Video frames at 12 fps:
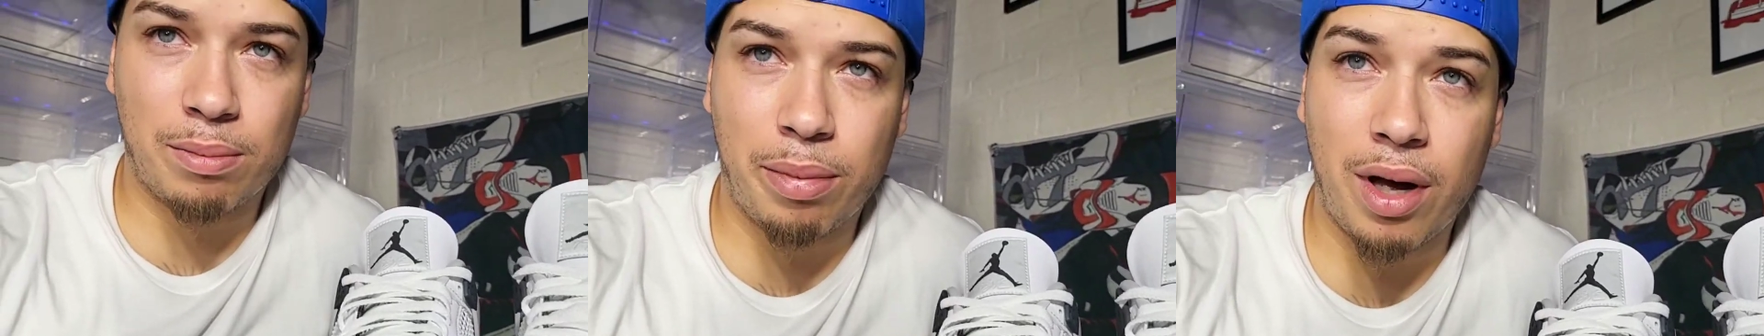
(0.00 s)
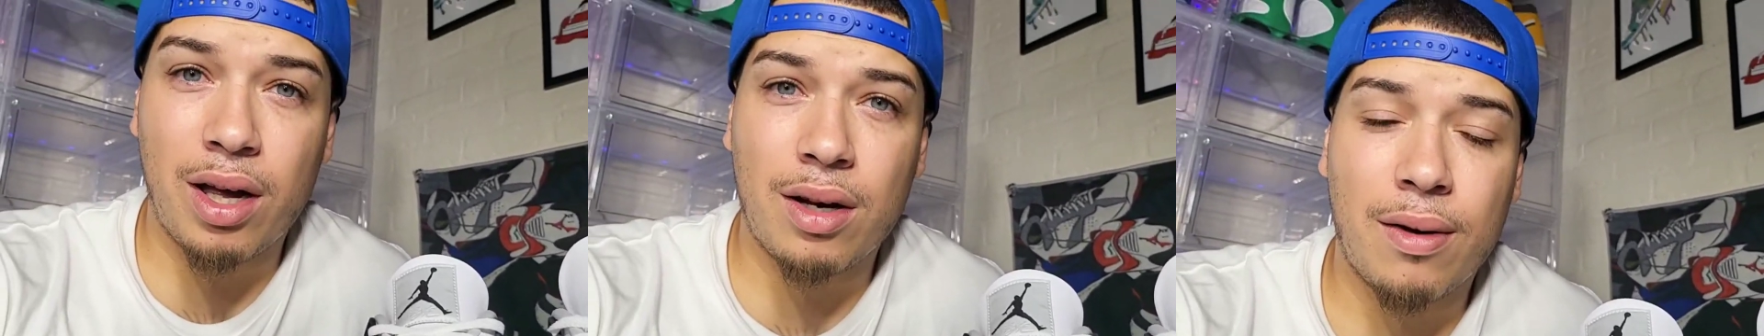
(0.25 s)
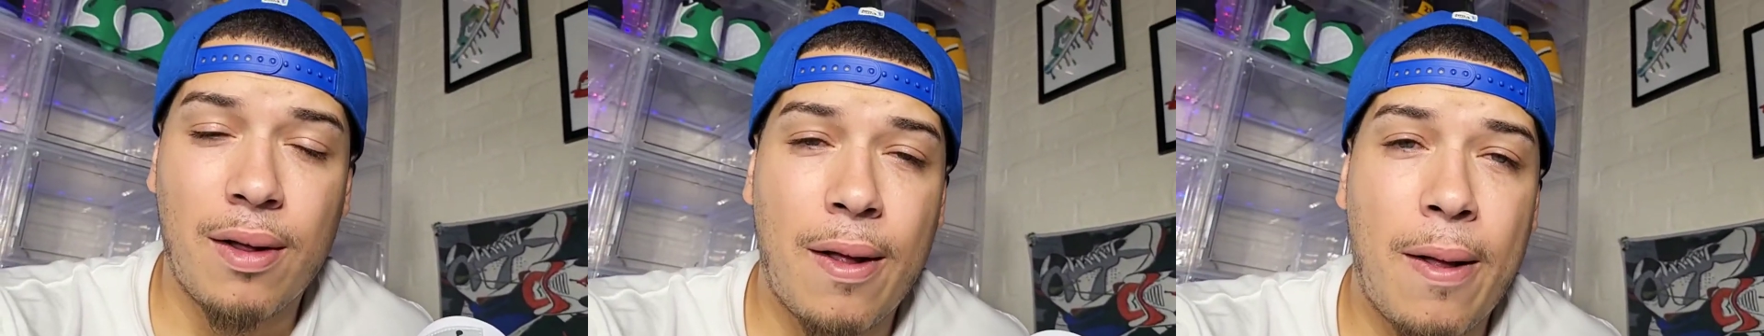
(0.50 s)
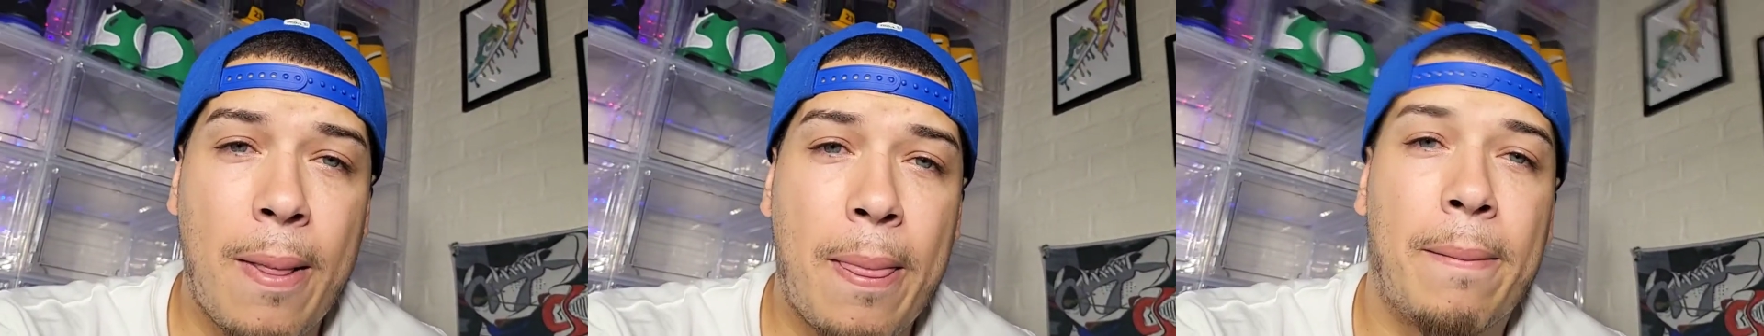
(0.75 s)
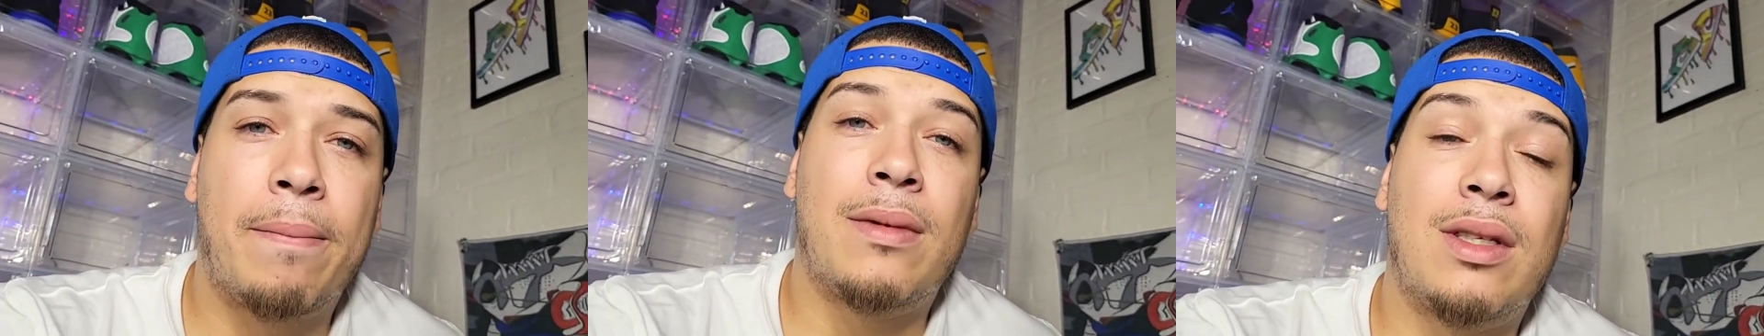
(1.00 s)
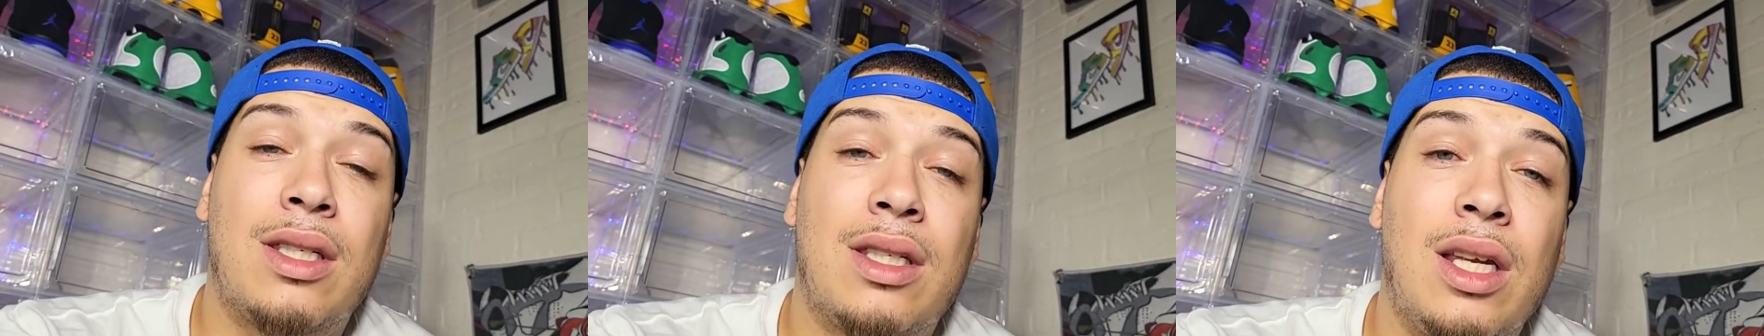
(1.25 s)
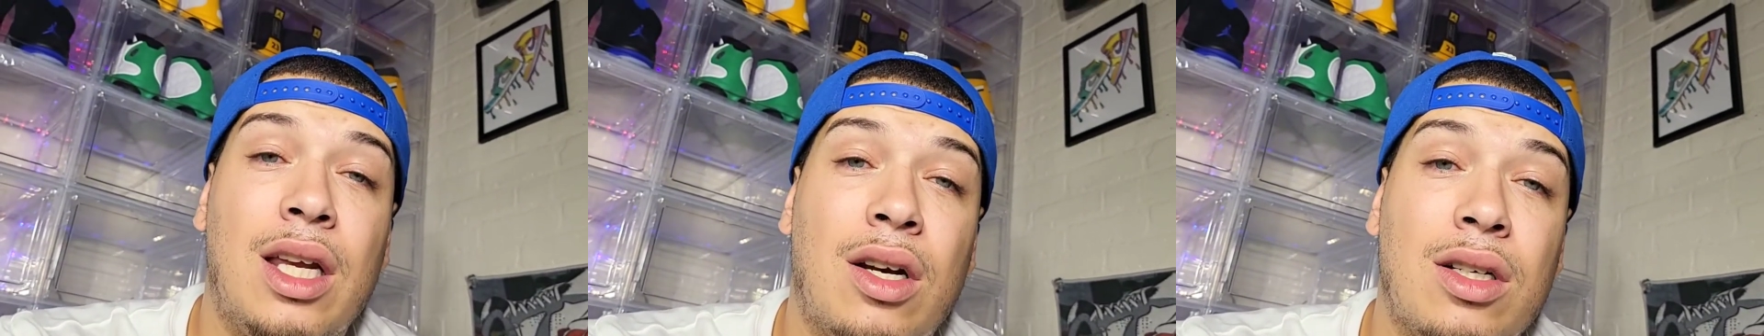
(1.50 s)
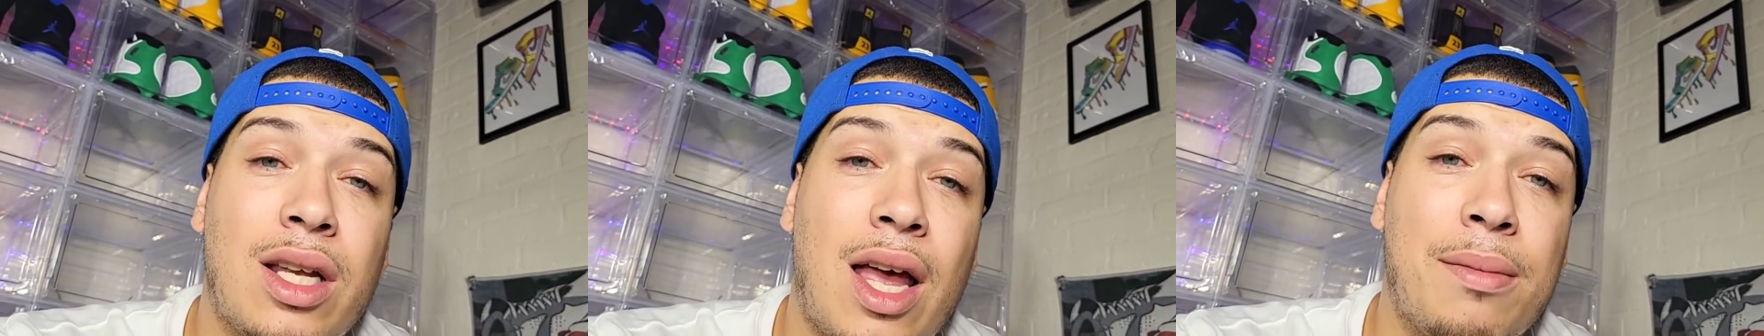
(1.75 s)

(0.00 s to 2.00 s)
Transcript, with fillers: But SNKRS